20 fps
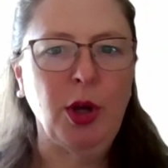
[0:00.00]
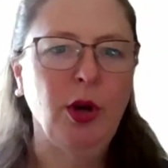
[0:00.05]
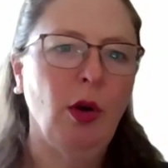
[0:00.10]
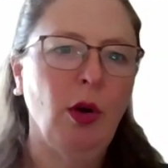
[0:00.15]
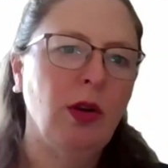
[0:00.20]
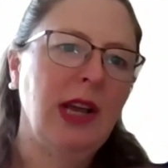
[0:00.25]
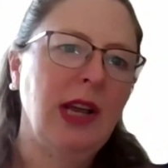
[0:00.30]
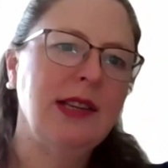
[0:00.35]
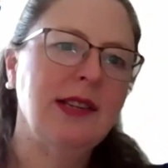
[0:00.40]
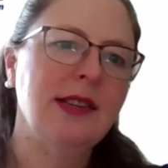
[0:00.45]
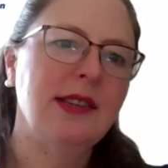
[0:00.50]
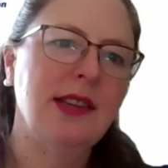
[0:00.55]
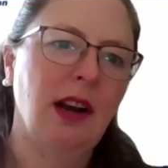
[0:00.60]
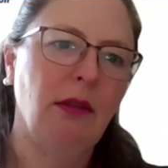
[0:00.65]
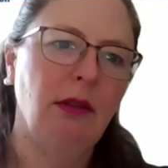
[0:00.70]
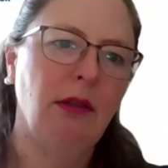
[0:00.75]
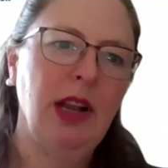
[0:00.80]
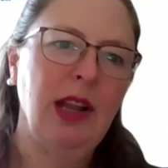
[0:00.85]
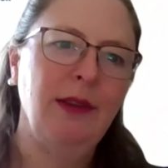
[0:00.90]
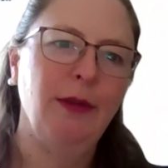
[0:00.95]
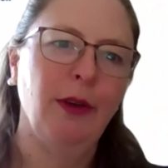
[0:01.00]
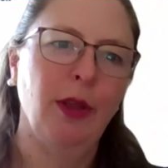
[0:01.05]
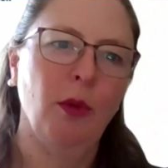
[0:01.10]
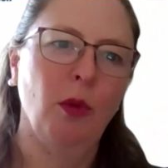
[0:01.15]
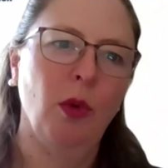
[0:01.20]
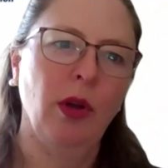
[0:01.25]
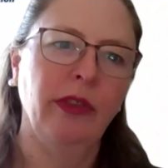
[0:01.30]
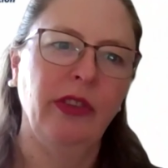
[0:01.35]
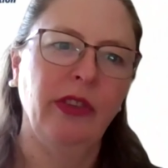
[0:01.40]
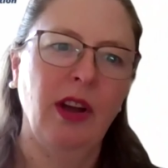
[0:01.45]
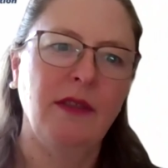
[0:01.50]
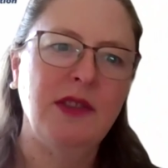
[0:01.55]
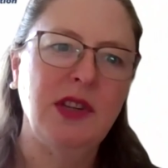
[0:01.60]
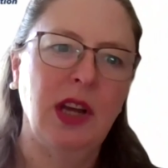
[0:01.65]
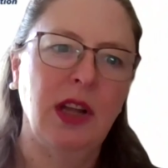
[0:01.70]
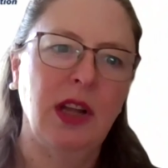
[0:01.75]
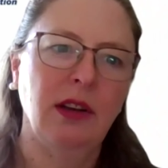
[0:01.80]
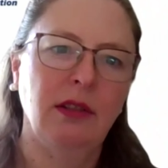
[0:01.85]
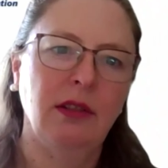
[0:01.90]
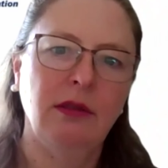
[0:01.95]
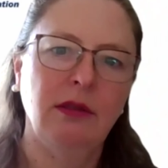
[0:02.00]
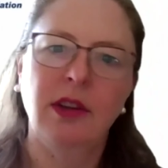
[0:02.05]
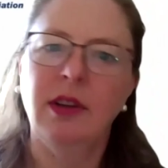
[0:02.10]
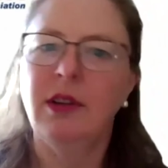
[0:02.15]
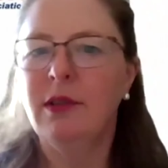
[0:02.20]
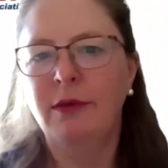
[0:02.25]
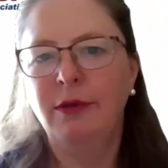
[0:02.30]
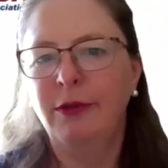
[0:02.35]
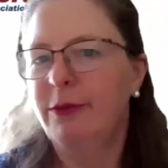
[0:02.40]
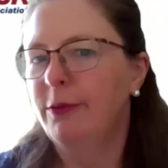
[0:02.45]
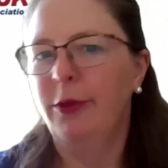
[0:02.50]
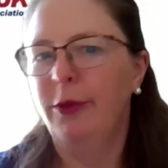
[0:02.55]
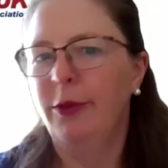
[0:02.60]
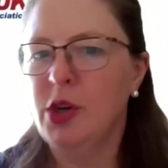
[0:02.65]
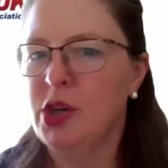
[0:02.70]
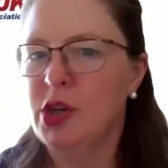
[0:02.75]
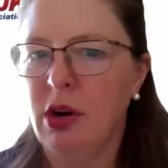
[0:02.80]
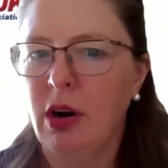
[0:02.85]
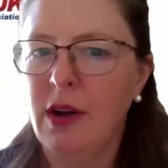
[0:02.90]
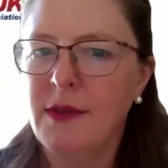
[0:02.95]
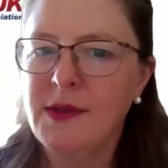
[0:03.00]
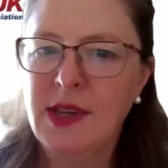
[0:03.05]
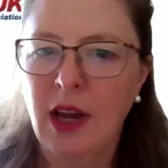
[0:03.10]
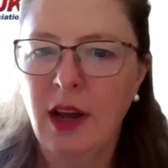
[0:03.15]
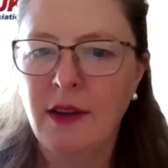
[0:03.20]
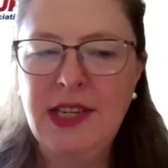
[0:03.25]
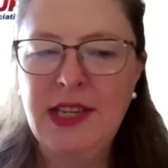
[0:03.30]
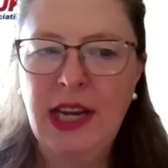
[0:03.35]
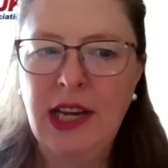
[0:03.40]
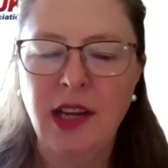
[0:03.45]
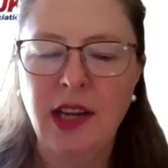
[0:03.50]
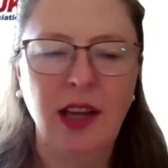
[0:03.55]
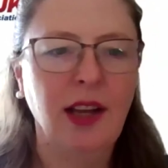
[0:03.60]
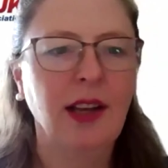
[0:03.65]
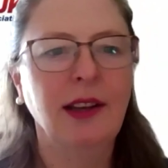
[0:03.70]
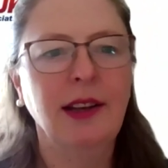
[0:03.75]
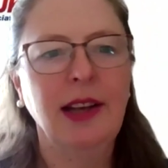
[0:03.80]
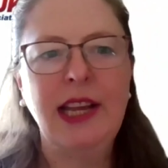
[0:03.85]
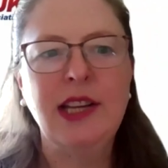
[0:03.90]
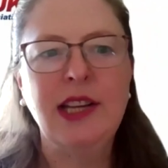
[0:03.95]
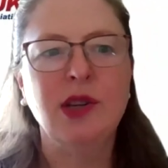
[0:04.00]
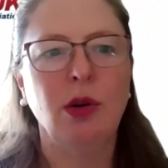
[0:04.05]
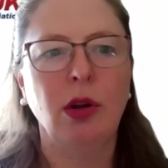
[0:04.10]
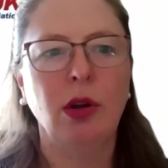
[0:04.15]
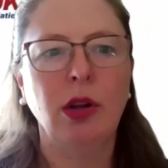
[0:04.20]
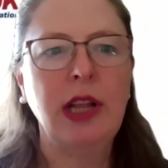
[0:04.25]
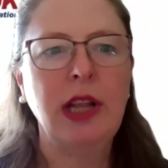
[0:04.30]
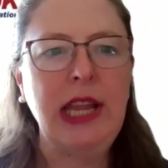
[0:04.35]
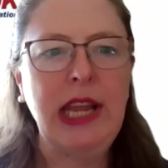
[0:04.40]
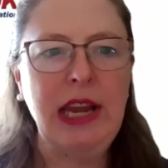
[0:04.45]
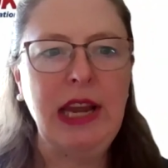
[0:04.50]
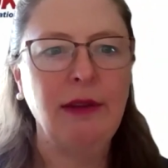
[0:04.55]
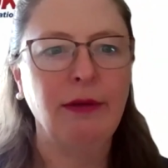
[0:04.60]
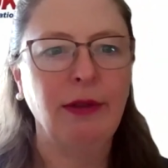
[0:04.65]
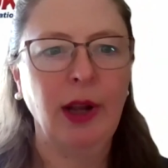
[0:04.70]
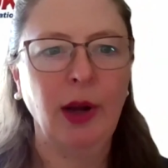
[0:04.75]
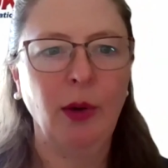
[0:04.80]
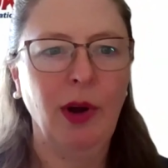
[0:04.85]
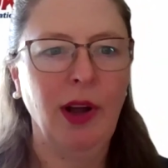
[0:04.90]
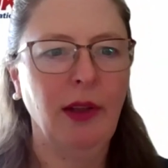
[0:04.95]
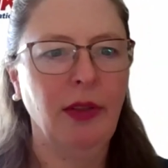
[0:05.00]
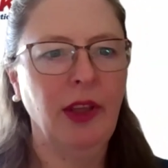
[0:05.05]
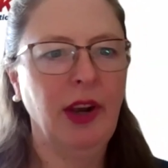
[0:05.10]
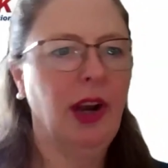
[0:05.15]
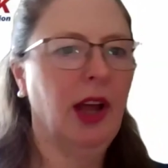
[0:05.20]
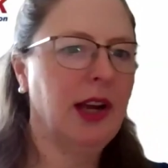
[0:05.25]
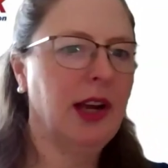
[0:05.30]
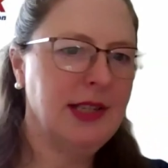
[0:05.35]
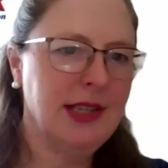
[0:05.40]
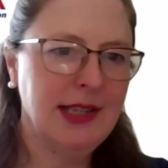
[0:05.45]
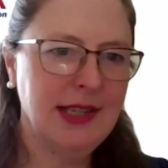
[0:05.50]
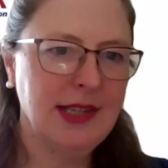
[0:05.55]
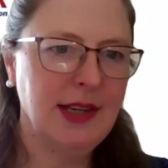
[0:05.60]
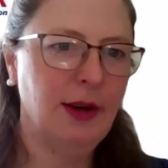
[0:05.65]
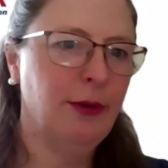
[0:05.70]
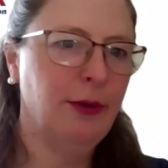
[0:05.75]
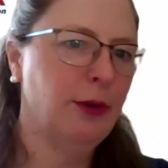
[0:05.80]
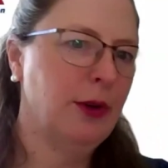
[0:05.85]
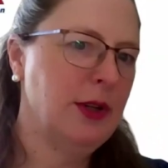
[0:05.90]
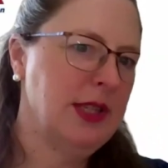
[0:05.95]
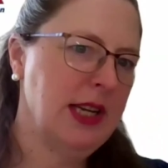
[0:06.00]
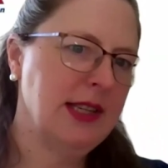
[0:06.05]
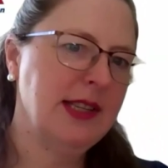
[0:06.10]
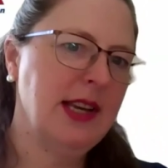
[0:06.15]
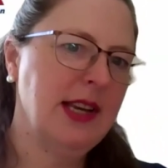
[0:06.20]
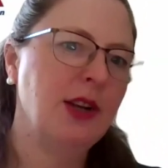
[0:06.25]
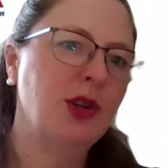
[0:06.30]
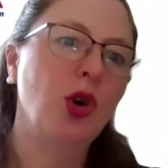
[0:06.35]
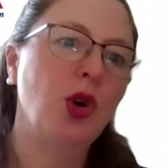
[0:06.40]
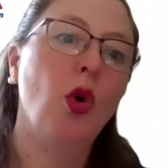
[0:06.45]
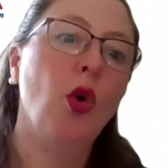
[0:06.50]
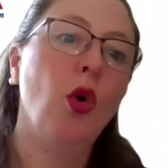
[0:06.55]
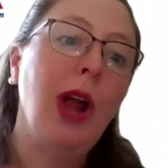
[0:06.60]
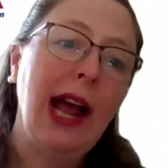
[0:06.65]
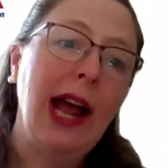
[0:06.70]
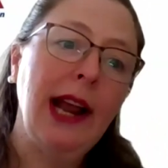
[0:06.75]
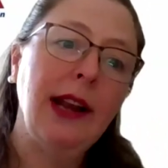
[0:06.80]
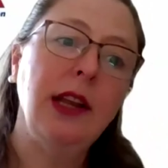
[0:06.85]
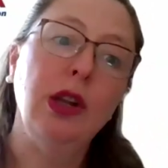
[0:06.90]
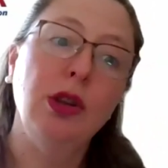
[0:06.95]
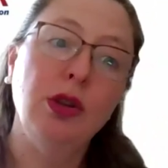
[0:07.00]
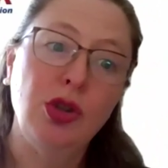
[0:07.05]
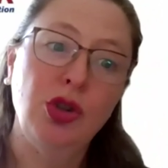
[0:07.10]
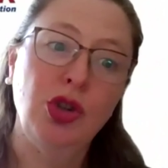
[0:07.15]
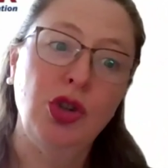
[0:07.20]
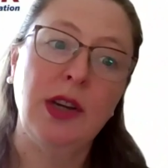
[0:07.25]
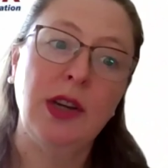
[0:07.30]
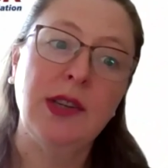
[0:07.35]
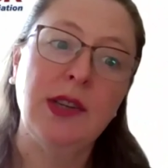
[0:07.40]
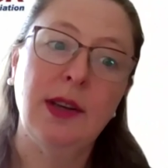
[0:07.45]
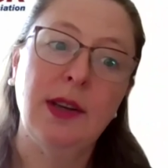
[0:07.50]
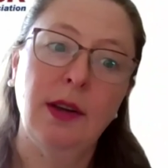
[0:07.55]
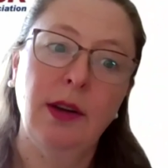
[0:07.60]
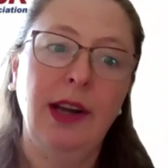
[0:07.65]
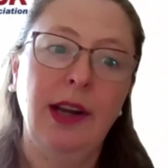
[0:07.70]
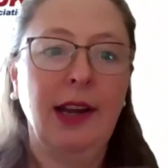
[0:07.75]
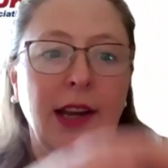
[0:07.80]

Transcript: but not necessarily for the ones that I've done, uh, photographs that I've taken later on in the evening where the light is different, etc.? Or can you just